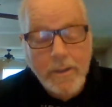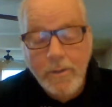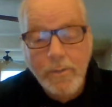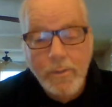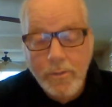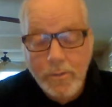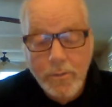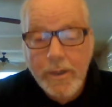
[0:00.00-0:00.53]
go
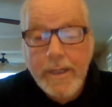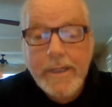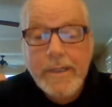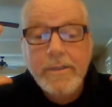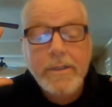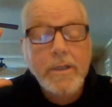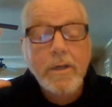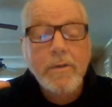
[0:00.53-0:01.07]

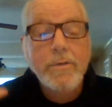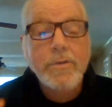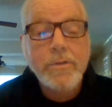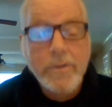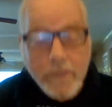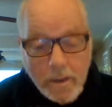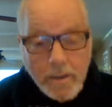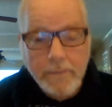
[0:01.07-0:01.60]
crazy over
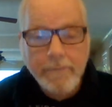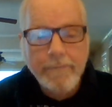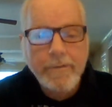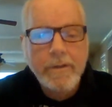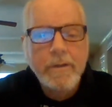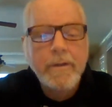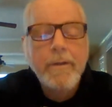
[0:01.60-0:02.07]
stuff.